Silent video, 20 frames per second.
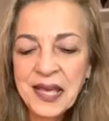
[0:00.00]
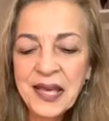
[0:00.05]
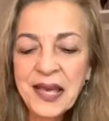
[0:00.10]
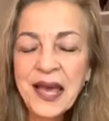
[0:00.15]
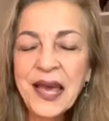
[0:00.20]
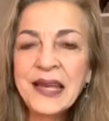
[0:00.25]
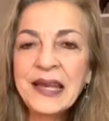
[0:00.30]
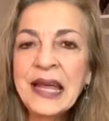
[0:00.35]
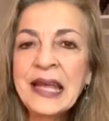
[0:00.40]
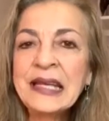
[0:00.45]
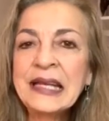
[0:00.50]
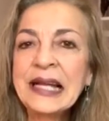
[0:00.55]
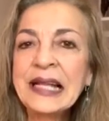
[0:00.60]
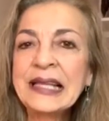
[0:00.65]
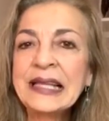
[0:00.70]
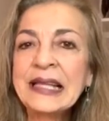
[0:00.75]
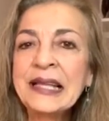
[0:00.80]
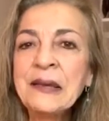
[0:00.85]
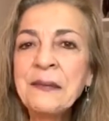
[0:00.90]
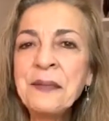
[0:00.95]
And then
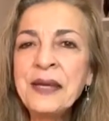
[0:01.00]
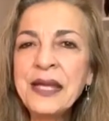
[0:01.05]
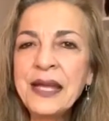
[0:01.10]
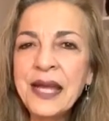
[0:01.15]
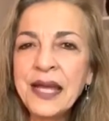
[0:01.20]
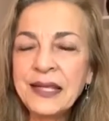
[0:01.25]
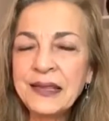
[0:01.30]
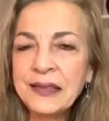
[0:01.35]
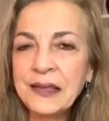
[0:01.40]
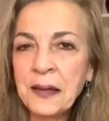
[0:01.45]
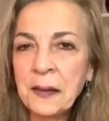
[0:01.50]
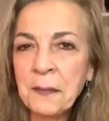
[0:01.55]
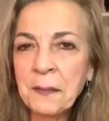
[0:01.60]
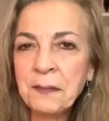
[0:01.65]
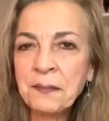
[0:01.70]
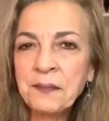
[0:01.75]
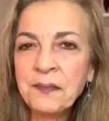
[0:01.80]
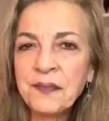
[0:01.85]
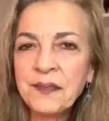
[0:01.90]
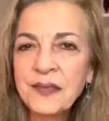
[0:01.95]
eliminate
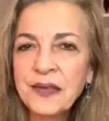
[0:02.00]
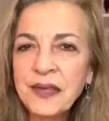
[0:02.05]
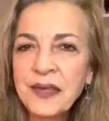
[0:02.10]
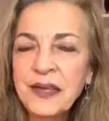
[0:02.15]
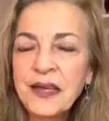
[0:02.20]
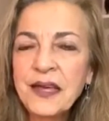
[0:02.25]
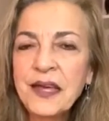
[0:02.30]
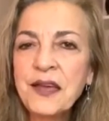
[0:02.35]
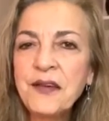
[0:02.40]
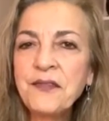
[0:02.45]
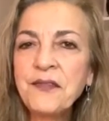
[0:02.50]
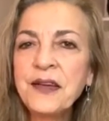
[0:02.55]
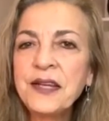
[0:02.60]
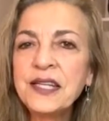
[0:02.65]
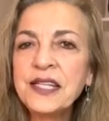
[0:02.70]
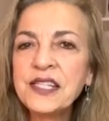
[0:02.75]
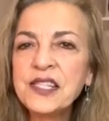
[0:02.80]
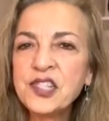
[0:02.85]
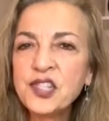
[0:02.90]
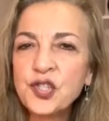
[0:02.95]
them if it
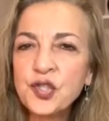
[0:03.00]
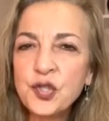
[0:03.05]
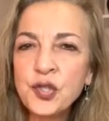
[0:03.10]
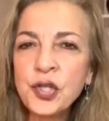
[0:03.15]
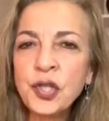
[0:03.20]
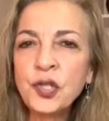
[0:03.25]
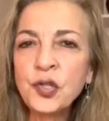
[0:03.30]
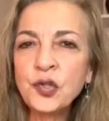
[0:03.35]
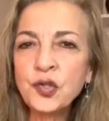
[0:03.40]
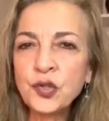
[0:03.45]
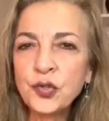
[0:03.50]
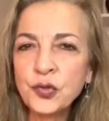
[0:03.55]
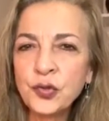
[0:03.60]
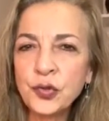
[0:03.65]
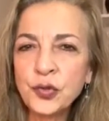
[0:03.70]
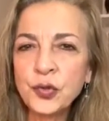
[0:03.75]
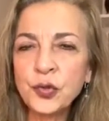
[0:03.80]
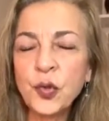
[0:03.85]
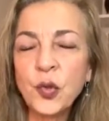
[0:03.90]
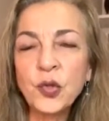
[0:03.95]
is still
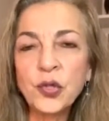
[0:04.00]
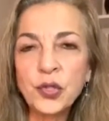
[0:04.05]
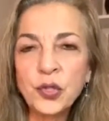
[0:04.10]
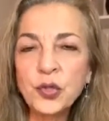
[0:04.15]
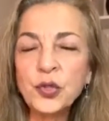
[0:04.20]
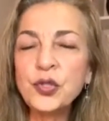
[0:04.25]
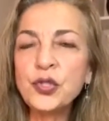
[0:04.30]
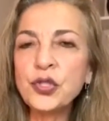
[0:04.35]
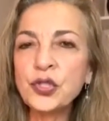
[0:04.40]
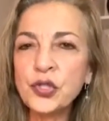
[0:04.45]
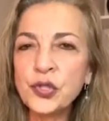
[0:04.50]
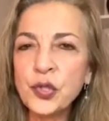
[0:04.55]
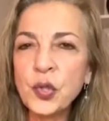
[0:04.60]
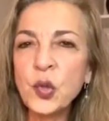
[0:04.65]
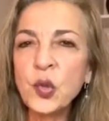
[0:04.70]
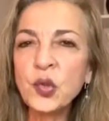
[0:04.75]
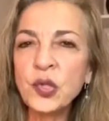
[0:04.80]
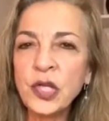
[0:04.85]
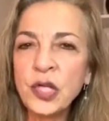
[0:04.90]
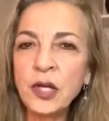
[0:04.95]
true, or you're just
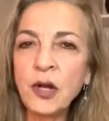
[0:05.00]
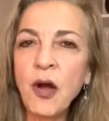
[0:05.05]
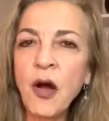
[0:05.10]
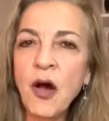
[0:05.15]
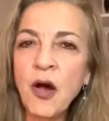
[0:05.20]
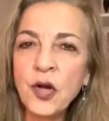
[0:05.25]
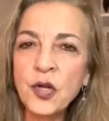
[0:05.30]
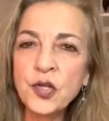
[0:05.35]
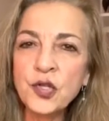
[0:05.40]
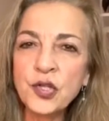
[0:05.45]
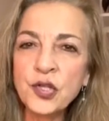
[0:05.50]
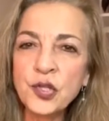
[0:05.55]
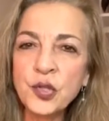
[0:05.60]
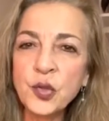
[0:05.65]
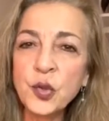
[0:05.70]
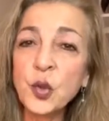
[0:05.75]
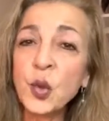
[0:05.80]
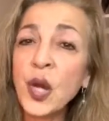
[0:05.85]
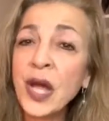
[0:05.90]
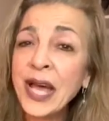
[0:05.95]
holding on
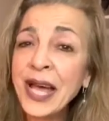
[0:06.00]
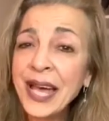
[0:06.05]
to